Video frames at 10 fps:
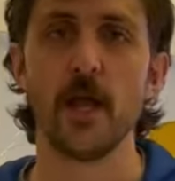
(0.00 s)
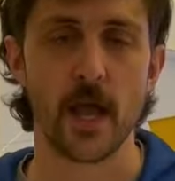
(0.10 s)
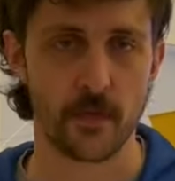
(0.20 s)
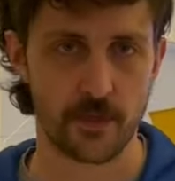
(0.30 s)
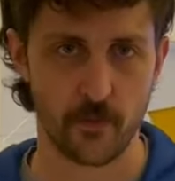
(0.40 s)

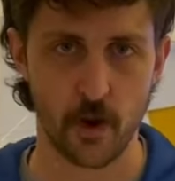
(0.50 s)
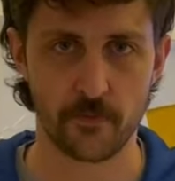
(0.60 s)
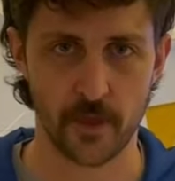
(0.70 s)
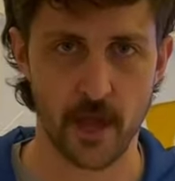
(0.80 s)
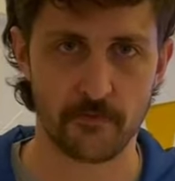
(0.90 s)
and throw
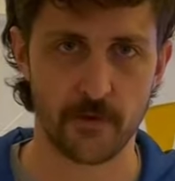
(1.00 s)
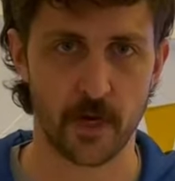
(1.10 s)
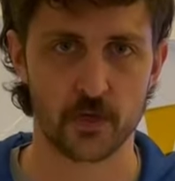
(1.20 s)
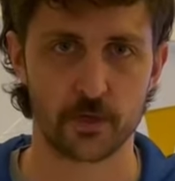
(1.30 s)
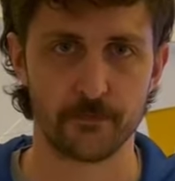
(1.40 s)
for that
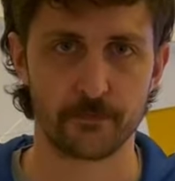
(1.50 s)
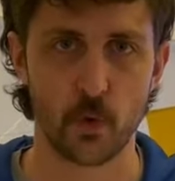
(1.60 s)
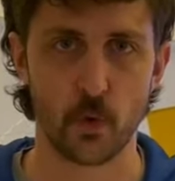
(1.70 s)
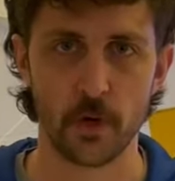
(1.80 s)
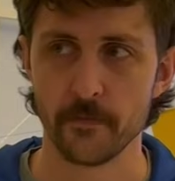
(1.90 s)
finish.
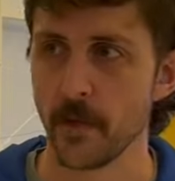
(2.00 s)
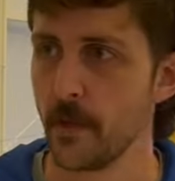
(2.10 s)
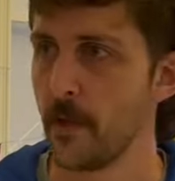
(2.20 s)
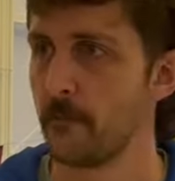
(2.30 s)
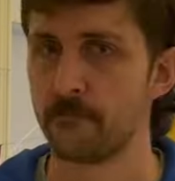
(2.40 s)
Cool?
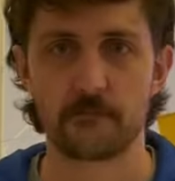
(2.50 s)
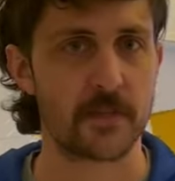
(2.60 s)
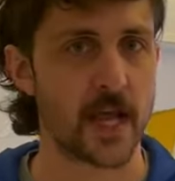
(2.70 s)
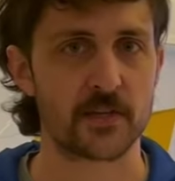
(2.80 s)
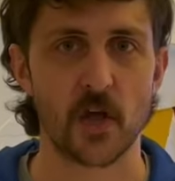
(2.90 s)

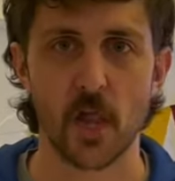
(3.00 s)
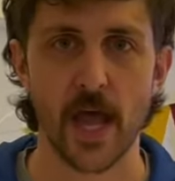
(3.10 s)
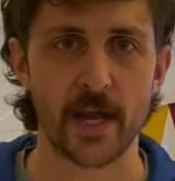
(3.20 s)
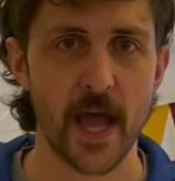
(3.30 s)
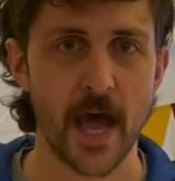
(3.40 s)
That's all
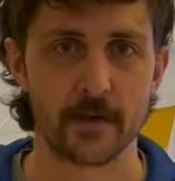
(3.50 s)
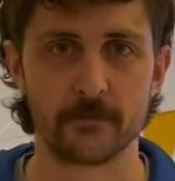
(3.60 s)
I got.